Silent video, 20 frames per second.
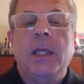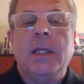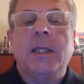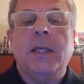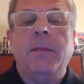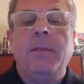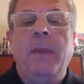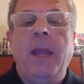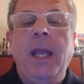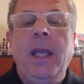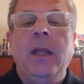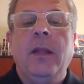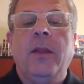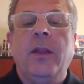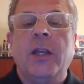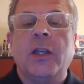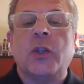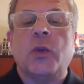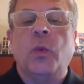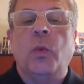To make
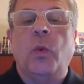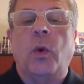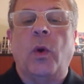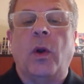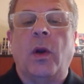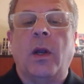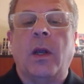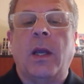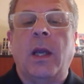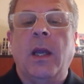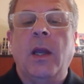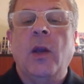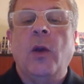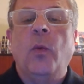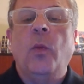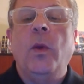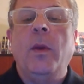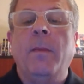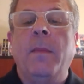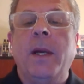this work,
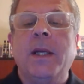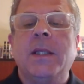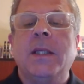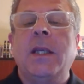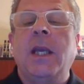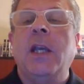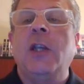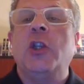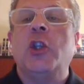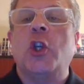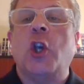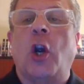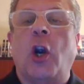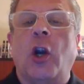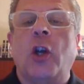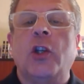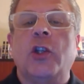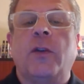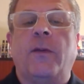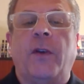we must take
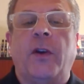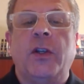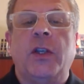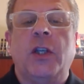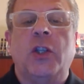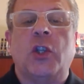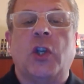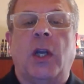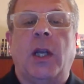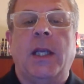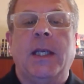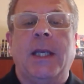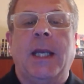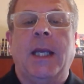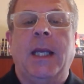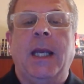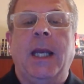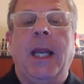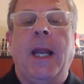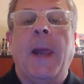charge of our digital
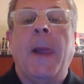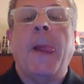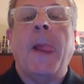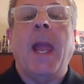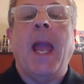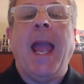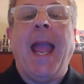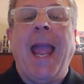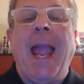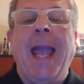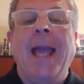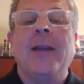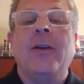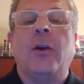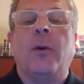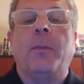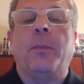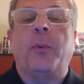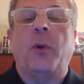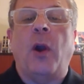identity and
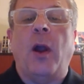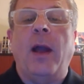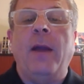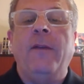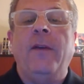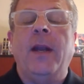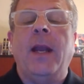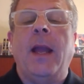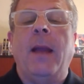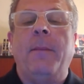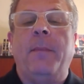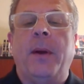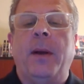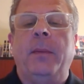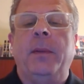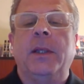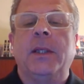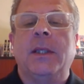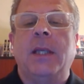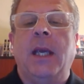our private and
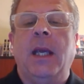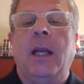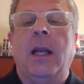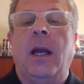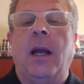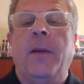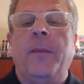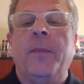public data.